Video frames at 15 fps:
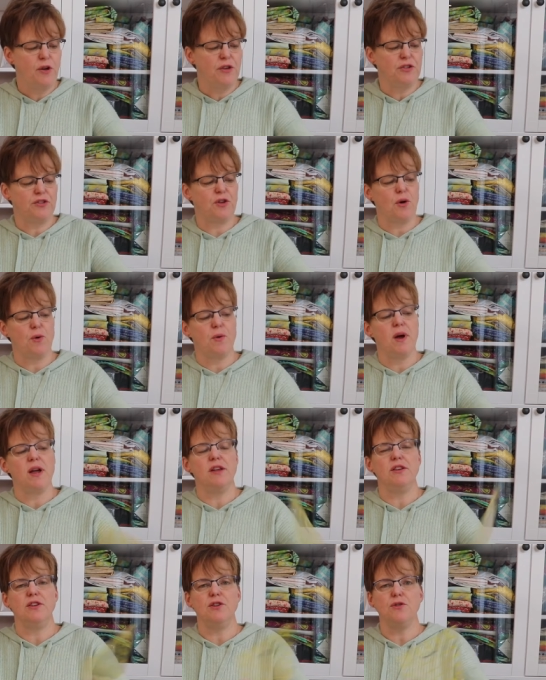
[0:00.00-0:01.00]
So
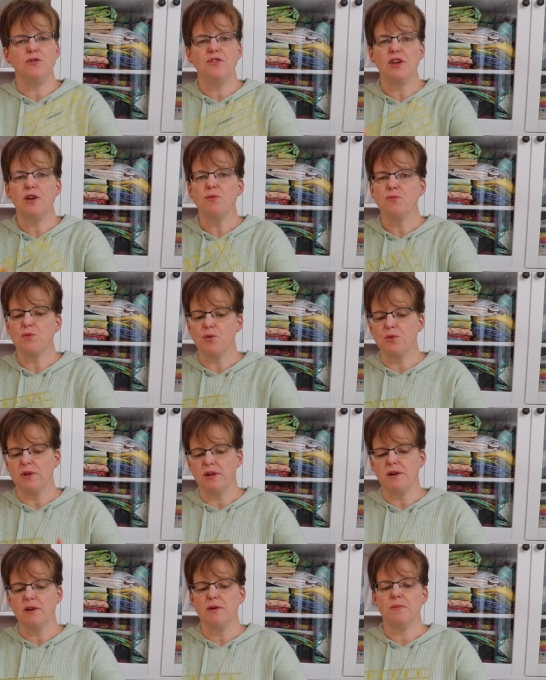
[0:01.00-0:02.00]
using a
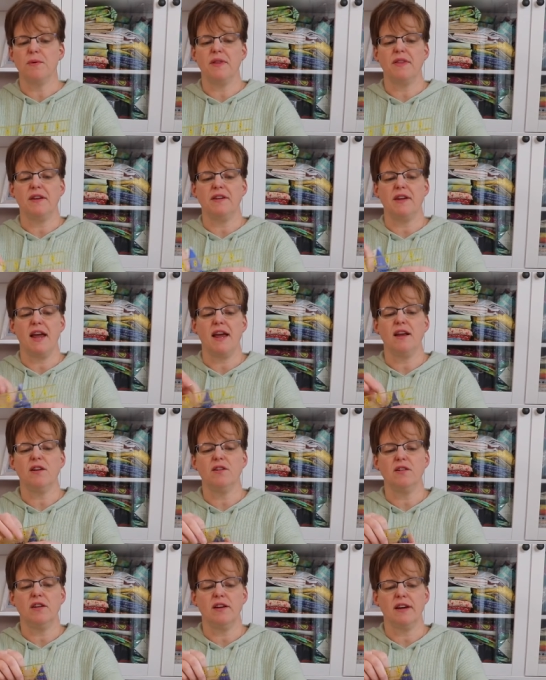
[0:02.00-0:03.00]
ruler with the
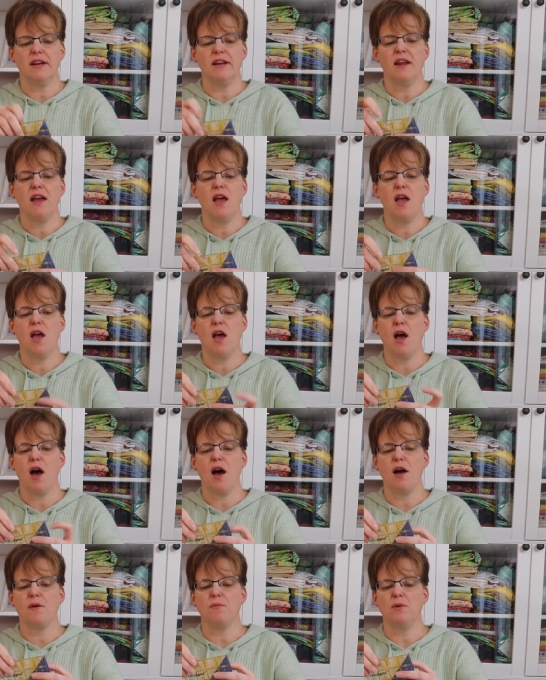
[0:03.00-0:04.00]
diagonal line,
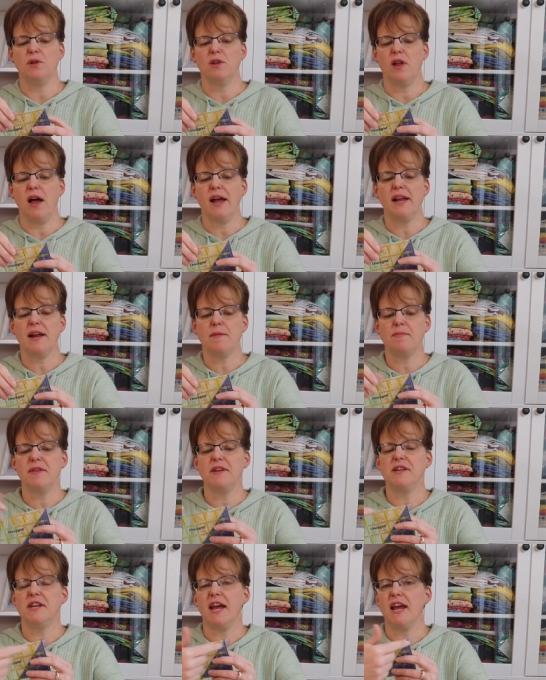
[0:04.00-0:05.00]
I will line up
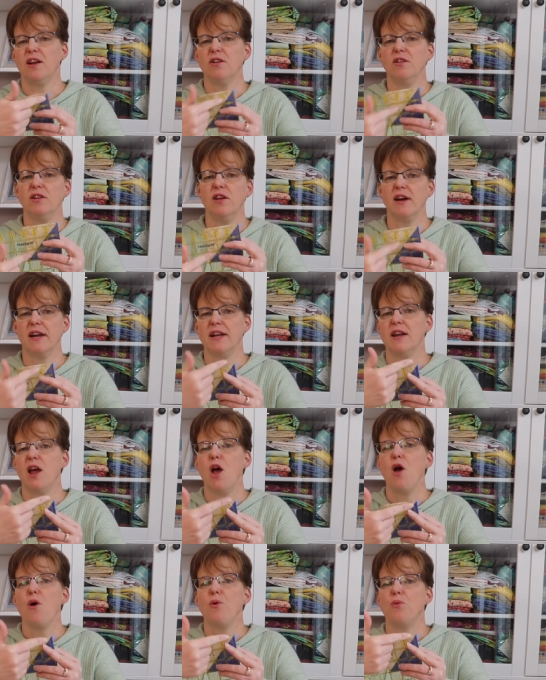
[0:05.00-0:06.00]
the diagonal line
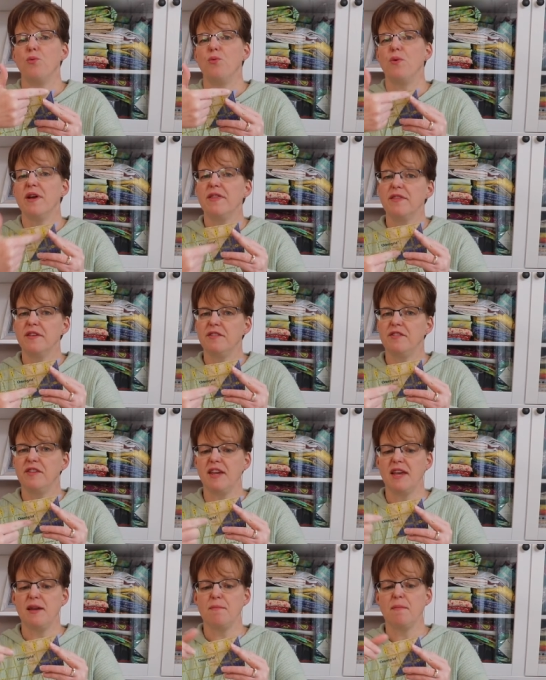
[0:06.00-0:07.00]
with the
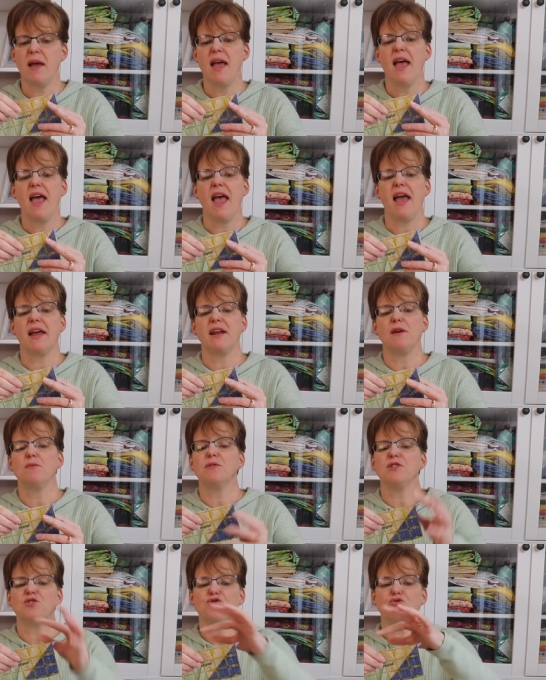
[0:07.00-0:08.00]
seam and I
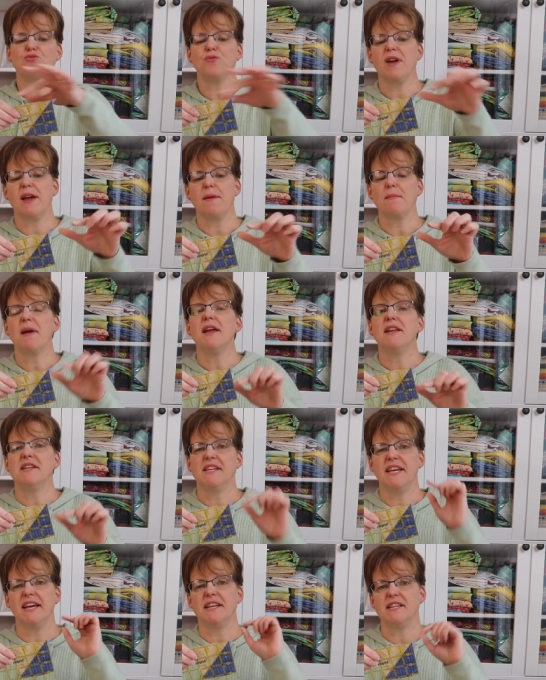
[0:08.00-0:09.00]
will trim
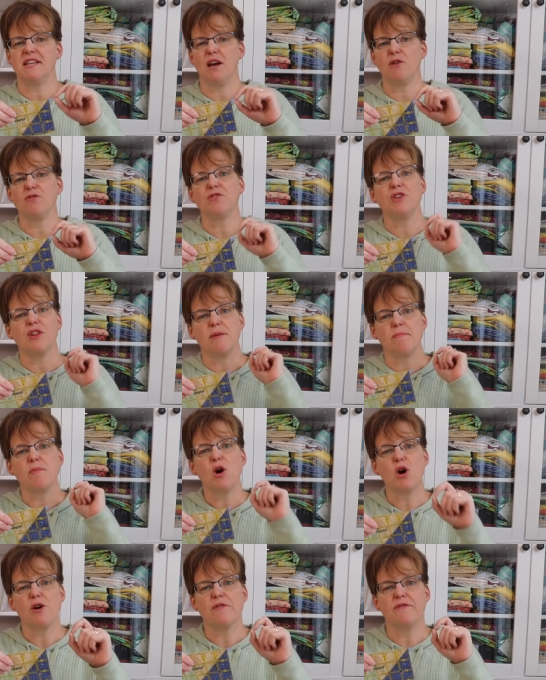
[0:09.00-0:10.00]
to get down to the
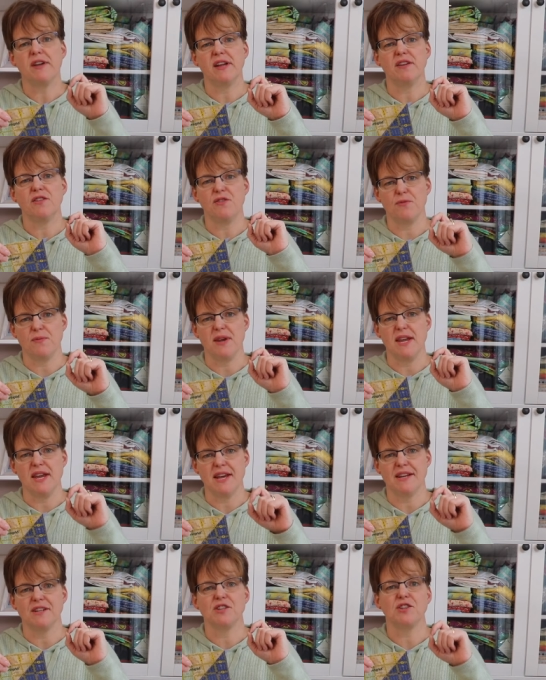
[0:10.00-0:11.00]
perfect three
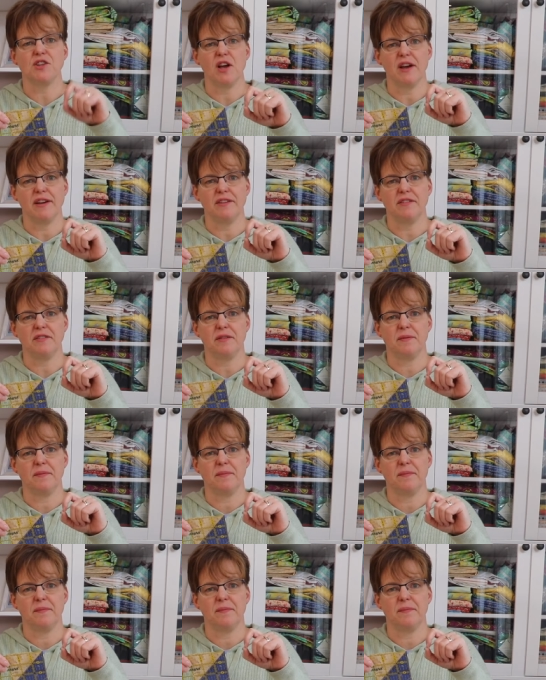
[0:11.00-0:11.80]
inch size.